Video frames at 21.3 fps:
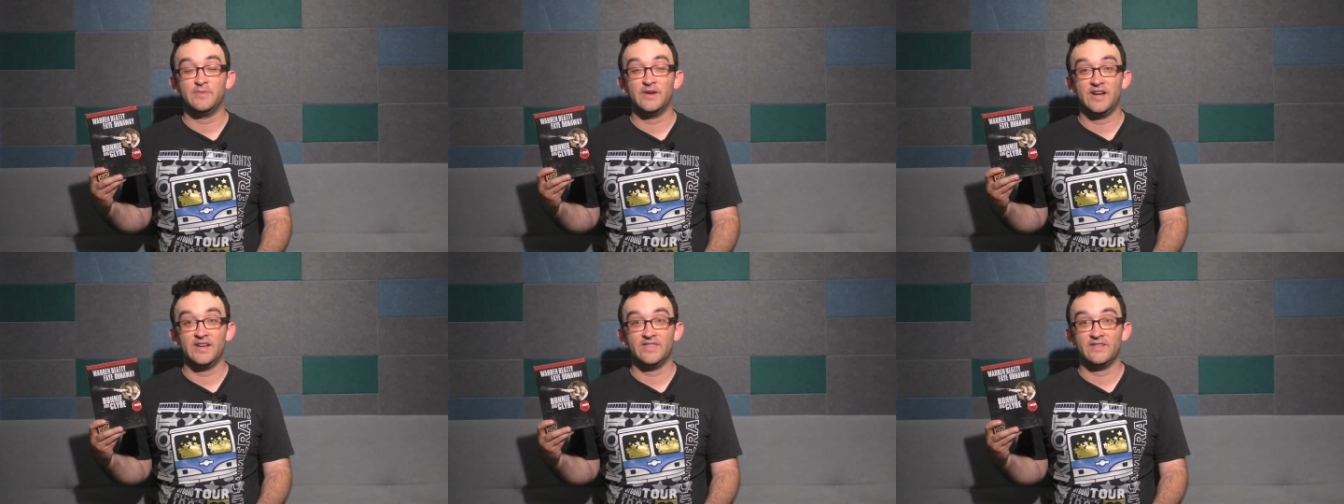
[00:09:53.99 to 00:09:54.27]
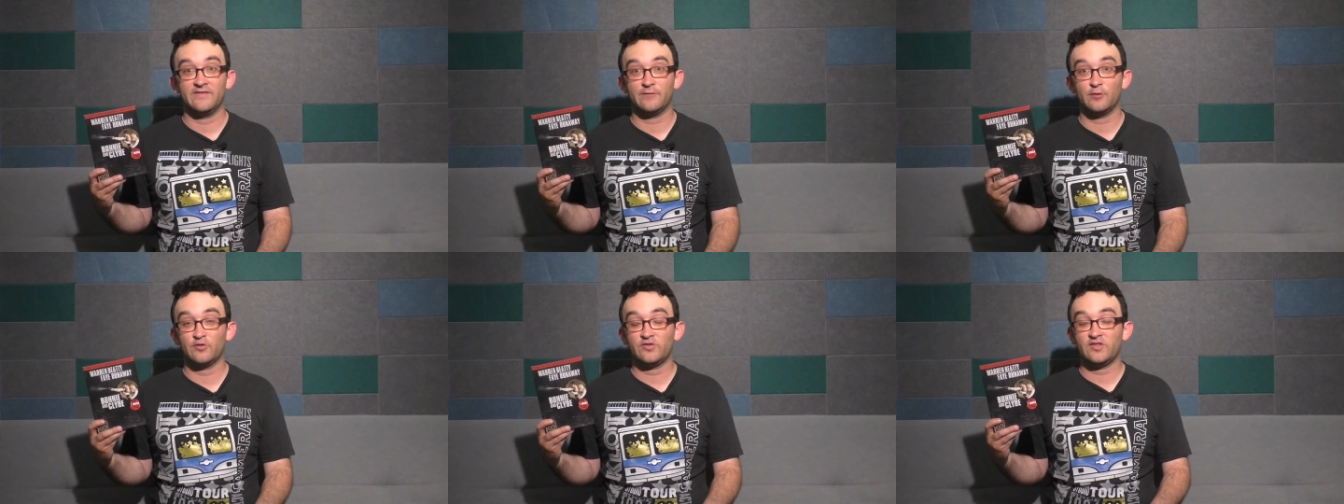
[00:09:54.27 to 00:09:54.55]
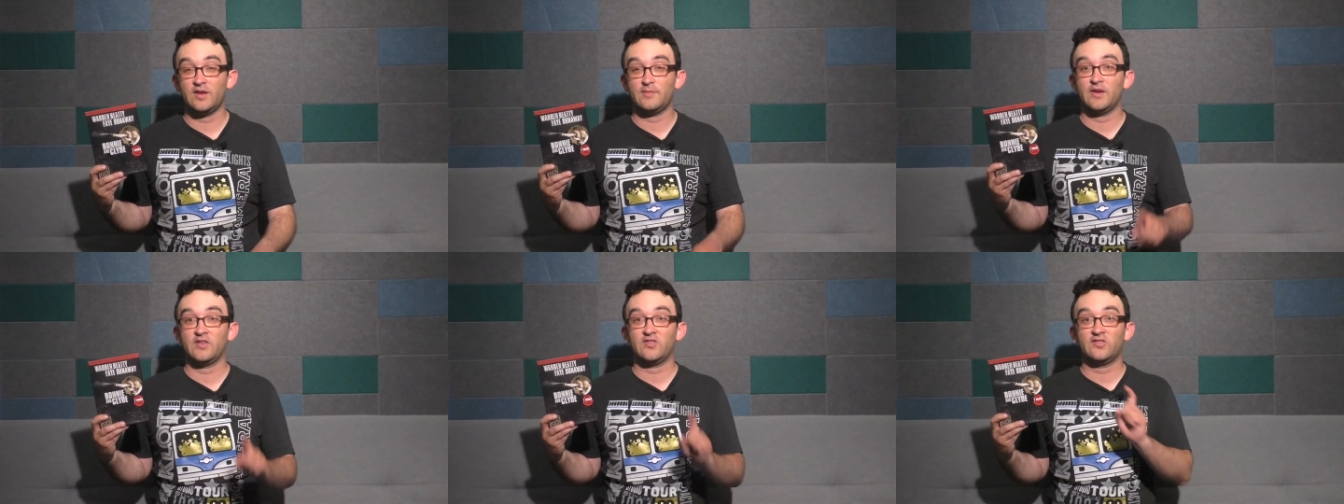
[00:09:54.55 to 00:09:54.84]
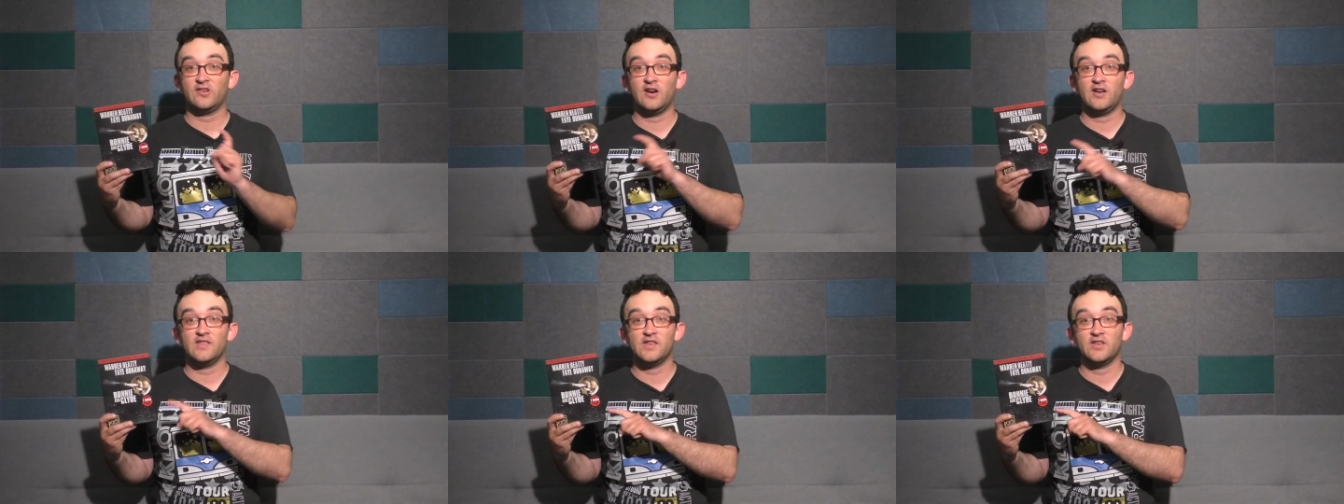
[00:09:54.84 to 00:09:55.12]
But the first time I
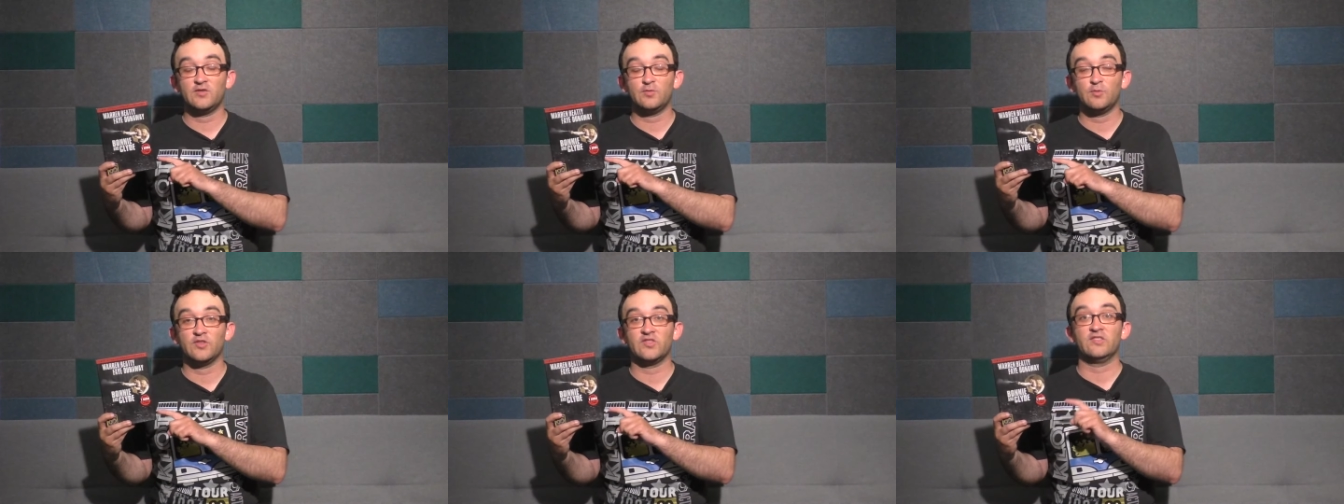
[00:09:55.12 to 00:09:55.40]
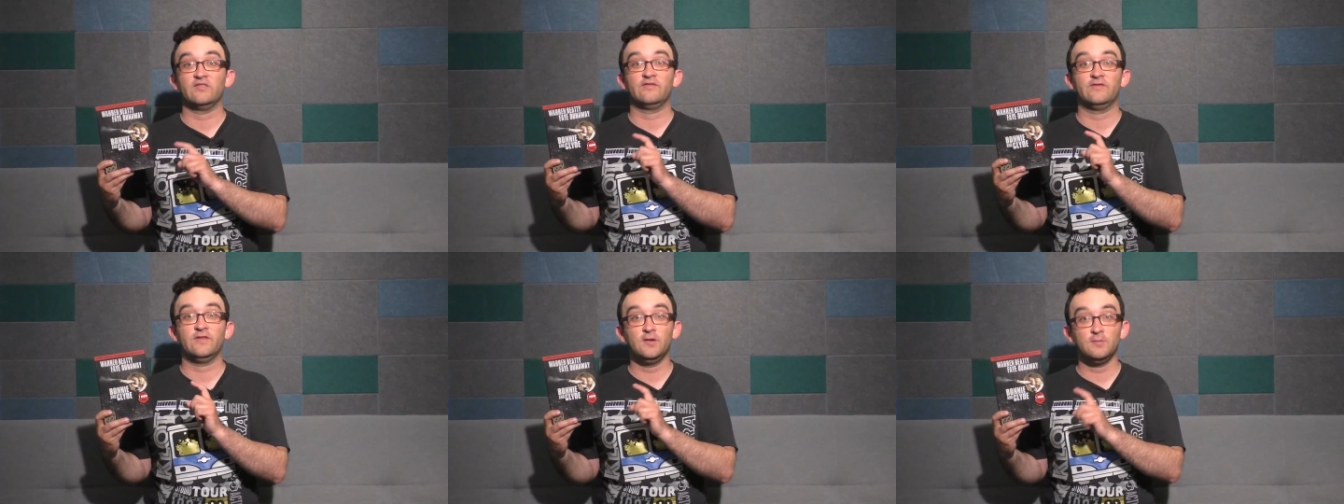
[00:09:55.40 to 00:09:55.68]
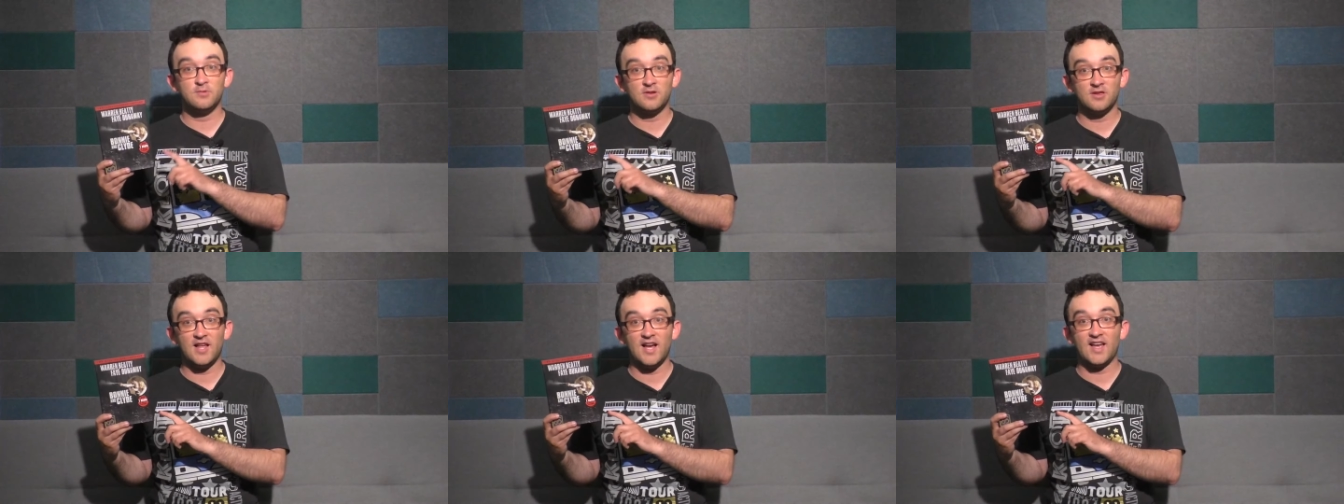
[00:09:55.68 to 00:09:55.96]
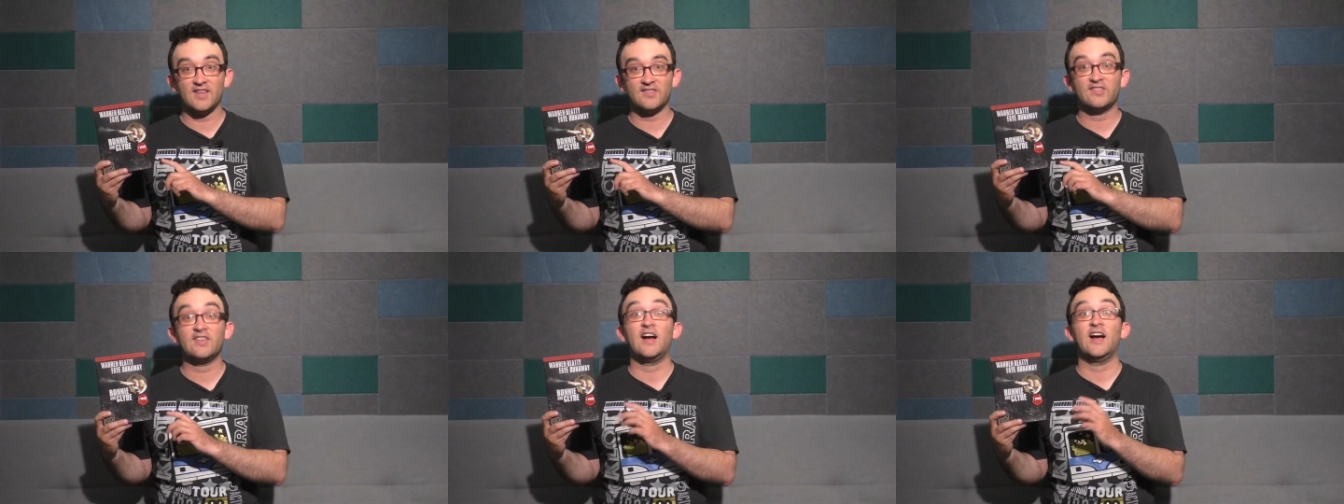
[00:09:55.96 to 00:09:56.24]
saw this was in film
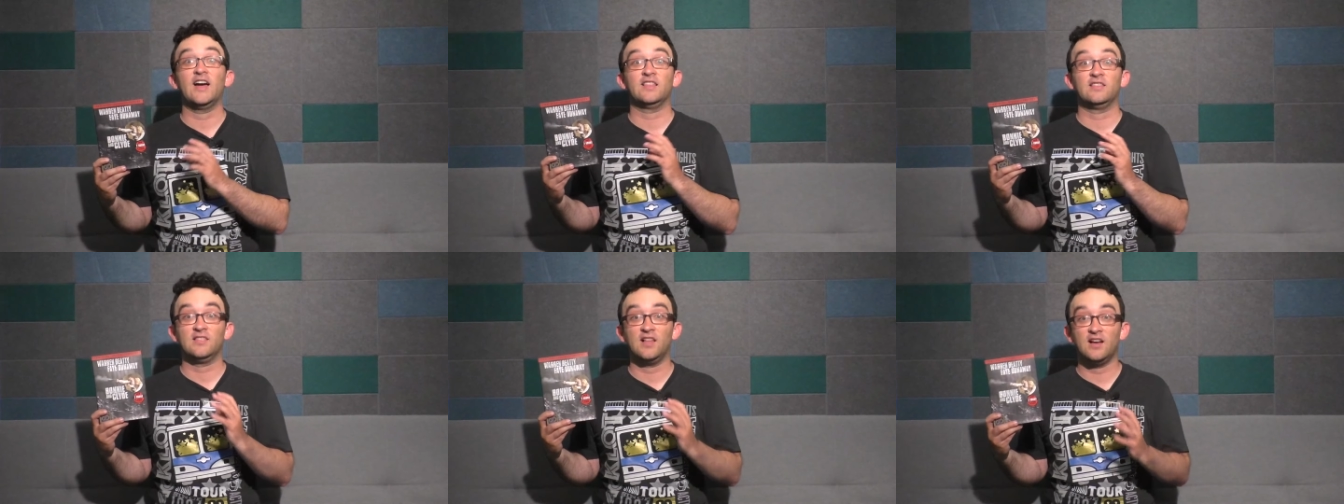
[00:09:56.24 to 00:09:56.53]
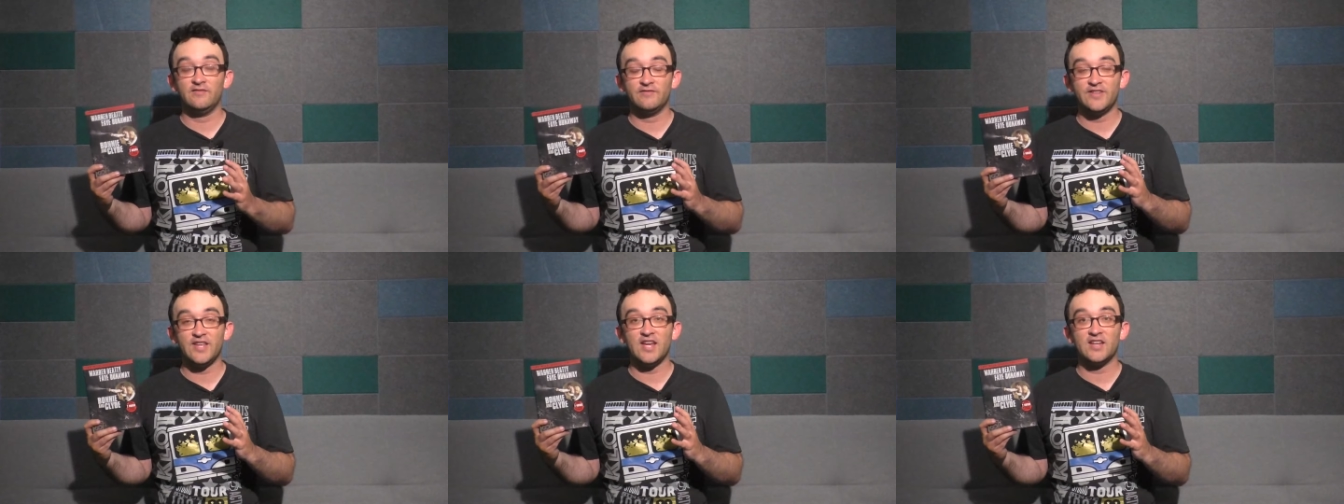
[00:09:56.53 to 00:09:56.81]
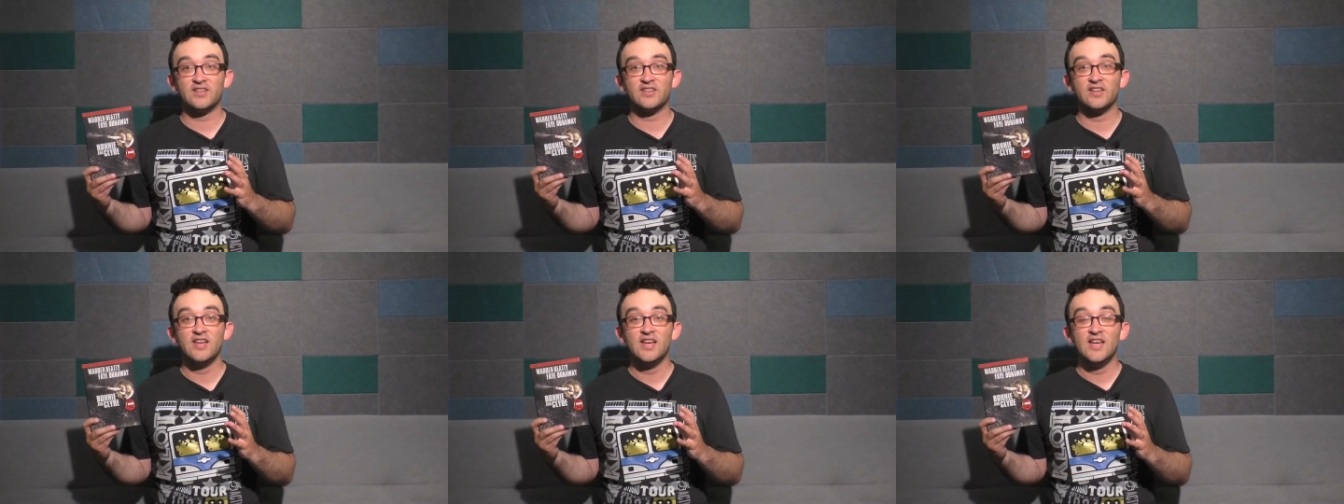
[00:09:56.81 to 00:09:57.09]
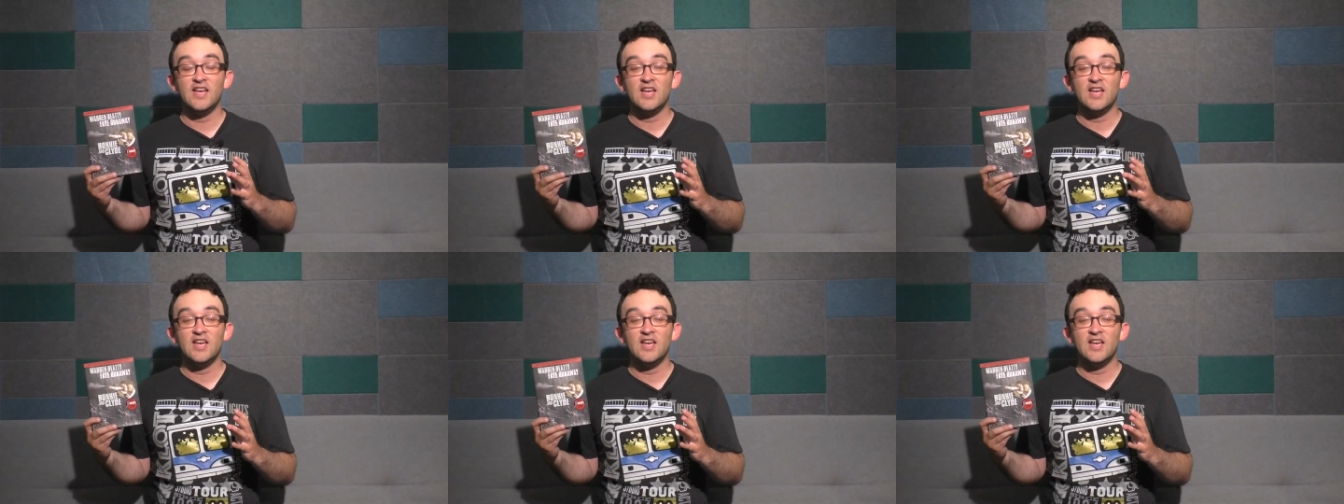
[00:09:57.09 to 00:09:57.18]
class. I loved it.